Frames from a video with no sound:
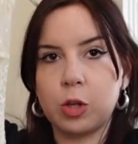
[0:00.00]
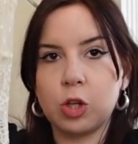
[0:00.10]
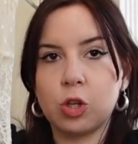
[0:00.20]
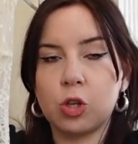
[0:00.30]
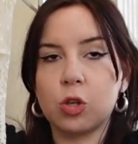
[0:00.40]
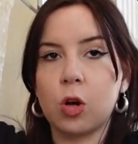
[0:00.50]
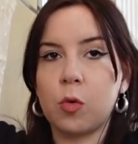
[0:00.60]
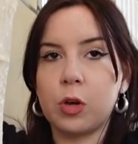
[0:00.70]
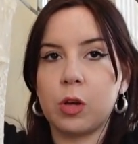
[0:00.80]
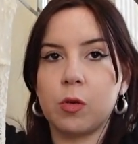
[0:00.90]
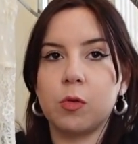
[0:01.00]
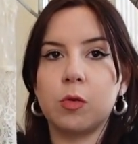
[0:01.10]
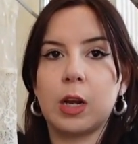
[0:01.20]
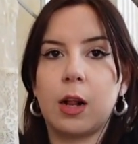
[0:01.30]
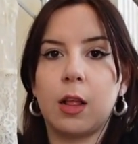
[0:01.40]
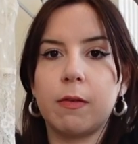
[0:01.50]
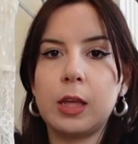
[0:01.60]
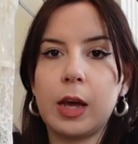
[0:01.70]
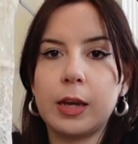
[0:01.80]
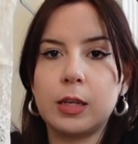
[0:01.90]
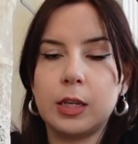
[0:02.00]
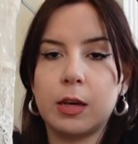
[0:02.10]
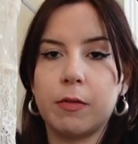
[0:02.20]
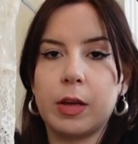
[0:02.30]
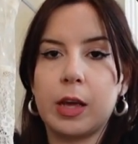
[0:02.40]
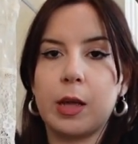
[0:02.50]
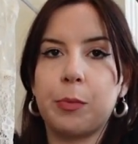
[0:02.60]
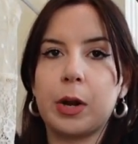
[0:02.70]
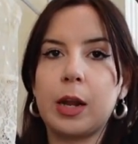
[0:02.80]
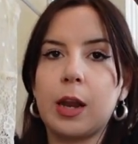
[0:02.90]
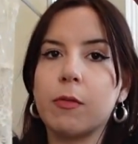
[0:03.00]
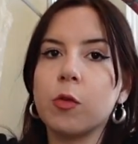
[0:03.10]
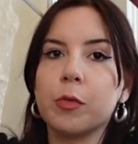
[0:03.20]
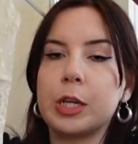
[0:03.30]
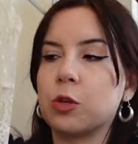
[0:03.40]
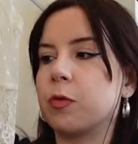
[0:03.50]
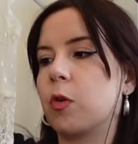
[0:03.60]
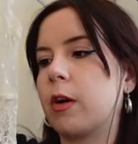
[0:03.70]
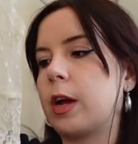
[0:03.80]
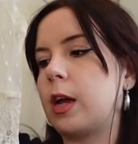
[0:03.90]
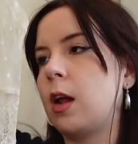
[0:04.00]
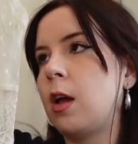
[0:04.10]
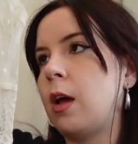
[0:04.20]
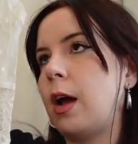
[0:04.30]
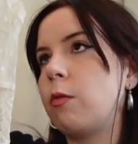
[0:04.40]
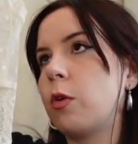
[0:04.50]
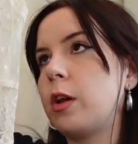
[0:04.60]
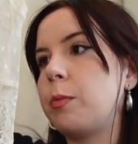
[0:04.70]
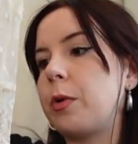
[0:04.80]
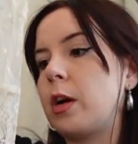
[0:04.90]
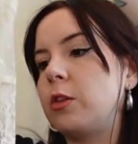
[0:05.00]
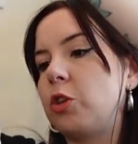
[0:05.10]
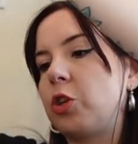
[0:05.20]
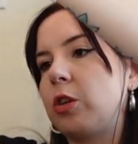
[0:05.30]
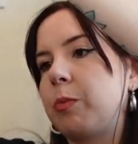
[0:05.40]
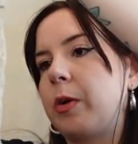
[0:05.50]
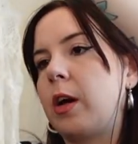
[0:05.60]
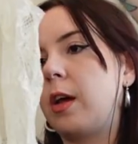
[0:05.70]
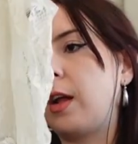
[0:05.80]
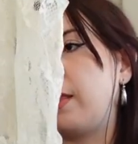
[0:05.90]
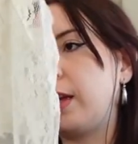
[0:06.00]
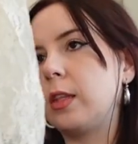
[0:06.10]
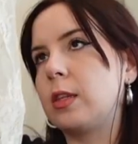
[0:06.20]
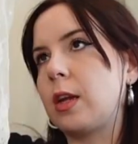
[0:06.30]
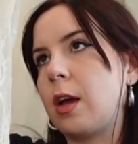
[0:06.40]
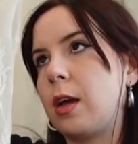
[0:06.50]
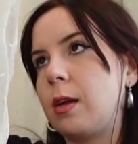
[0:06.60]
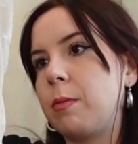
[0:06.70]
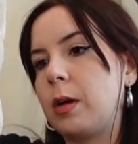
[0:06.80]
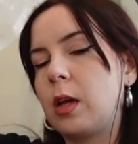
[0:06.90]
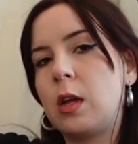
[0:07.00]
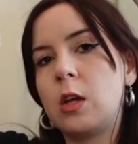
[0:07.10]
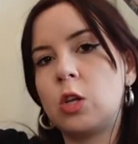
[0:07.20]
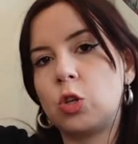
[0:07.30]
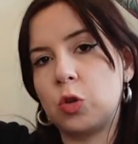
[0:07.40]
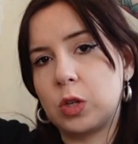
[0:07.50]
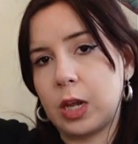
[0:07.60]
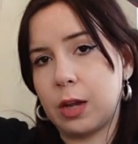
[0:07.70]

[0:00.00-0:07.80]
which is so cute, and I love the idea of it, but I never reach for it. I've worn it a bunch, but I think it's time to say